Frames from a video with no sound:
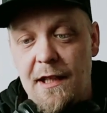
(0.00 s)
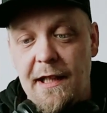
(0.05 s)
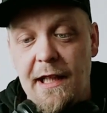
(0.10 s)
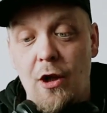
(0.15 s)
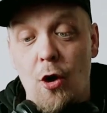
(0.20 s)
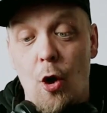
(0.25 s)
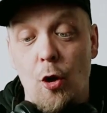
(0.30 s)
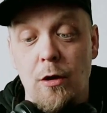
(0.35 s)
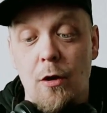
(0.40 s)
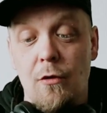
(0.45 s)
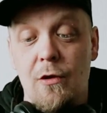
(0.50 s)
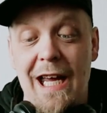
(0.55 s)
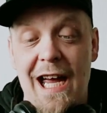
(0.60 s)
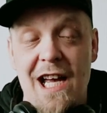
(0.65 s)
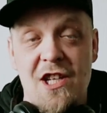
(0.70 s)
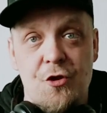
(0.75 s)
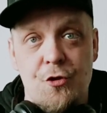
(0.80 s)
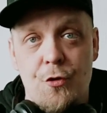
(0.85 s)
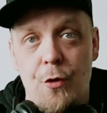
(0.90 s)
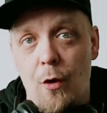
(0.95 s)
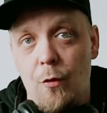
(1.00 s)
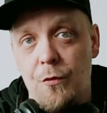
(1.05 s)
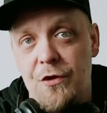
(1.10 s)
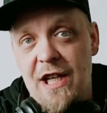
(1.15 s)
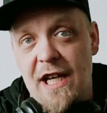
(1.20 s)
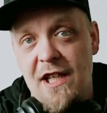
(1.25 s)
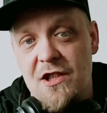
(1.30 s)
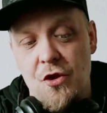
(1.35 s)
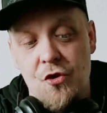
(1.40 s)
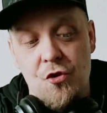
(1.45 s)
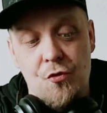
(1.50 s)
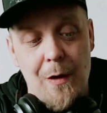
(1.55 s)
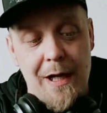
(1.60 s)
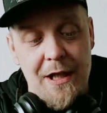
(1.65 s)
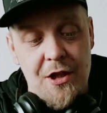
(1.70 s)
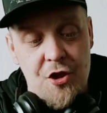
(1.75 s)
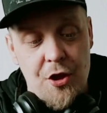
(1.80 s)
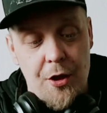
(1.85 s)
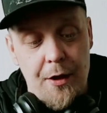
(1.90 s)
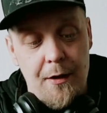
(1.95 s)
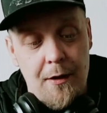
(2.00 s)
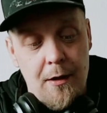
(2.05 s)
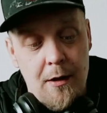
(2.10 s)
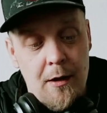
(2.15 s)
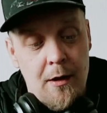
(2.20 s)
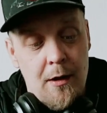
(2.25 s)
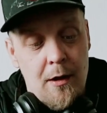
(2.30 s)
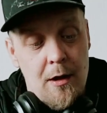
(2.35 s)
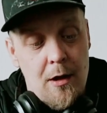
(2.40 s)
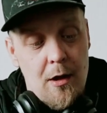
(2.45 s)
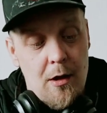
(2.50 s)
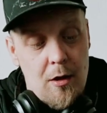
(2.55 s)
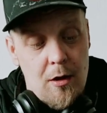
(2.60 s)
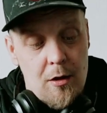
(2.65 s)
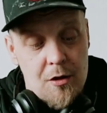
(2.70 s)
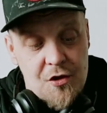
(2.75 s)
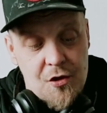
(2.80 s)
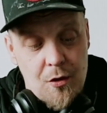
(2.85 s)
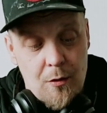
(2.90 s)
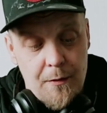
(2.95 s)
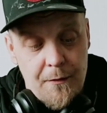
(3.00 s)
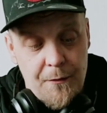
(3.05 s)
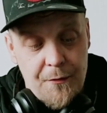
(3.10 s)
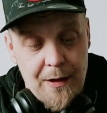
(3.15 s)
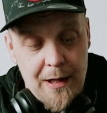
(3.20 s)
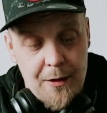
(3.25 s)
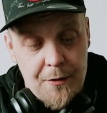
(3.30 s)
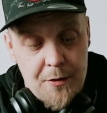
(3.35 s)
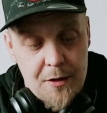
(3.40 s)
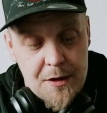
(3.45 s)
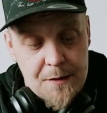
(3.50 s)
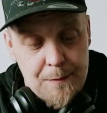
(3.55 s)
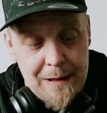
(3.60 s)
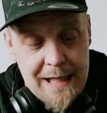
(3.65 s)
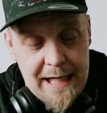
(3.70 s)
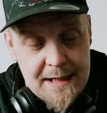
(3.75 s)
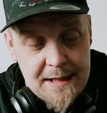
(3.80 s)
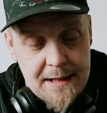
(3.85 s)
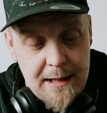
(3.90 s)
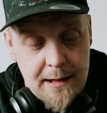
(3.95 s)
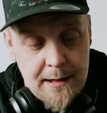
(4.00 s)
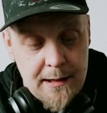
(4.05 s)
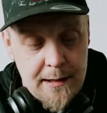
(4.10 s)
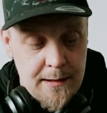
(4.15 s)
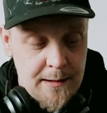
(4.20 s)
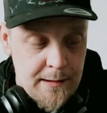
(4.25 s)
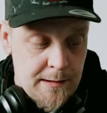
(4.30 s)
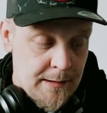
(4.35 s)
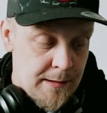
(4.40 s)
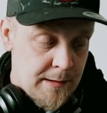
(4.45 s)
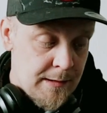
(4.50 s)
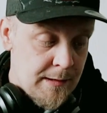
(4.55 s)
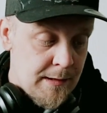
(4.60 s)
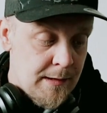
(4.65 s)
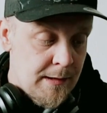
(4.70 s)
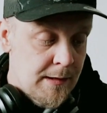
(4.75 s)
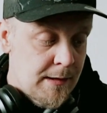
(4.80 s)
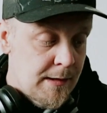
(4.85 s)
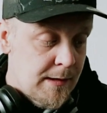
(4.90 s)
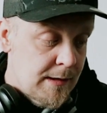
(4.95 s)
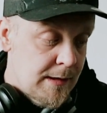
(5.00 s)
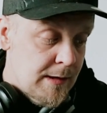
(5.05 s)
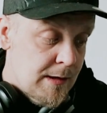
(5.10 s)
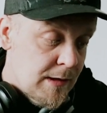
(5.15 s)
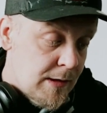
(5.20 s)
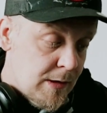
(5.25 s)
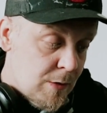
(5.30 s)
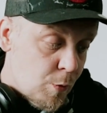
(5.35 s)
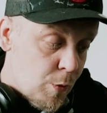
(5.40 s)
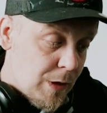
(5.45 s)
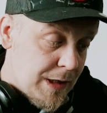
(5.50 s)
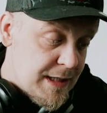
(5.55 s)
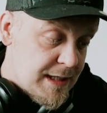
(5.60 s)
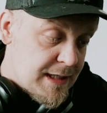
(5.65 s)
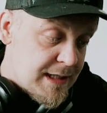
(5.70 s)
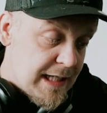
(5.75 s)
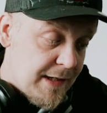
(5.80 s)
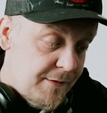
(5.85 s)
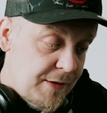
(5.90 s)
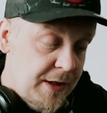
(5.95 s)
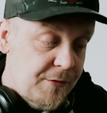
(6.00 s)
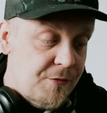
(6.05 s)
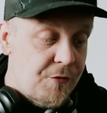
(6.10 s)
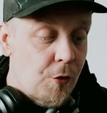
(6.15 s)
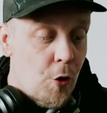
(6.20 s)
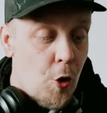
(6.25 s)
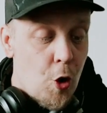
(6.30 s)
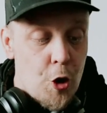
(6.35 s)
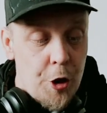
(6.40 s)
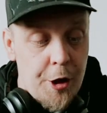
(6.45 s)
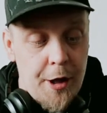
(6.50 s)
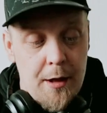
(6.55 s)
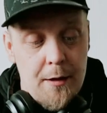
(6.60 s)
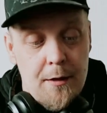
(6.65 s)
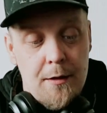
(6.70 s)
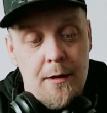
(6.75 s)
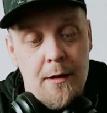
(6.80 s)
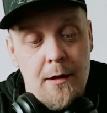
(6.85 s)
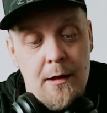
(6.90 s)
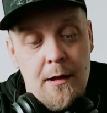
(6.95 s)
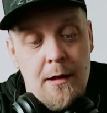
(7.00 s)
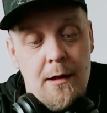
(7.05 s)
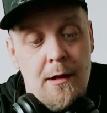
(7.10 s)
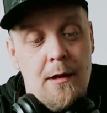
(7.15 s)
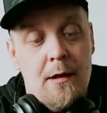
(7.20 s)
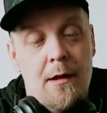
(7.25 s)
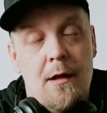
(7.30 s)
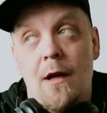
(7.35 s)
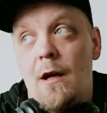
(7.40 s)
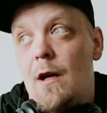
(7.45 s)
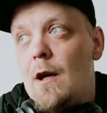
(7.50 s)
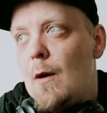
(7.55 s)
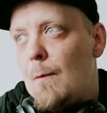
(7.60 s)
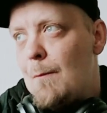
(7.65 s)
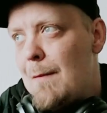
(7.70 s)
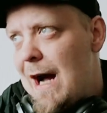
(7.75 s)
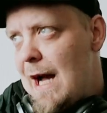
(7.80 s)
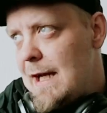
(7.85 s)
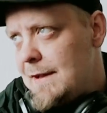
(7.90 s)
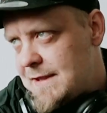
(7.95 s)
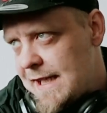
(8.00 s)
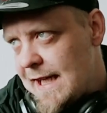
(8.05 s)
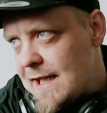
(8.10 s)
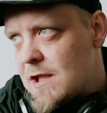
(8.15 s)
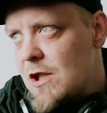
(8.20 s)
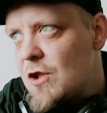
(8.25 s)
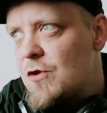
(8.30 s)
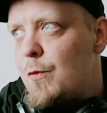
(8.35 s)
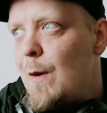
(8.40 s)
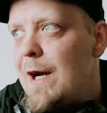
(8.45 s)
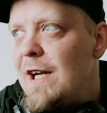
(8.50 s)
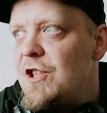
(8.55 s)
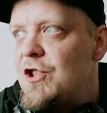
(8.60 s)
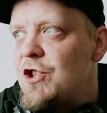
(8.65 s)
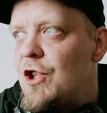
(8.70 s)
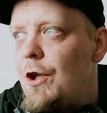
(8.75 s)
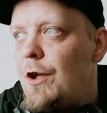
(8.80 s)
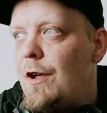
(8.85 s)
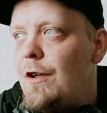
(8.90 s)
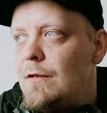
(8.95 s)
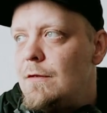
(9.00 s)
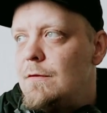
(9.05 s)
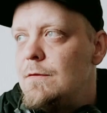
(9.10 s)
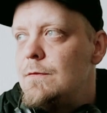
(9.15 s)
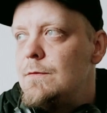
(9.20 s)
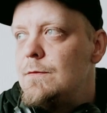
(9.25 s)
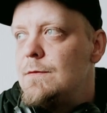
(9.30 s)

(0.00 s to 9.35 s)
the Nico Lucastro Texas Ranger, also in Founders plastic. 174. My Texas Ranger,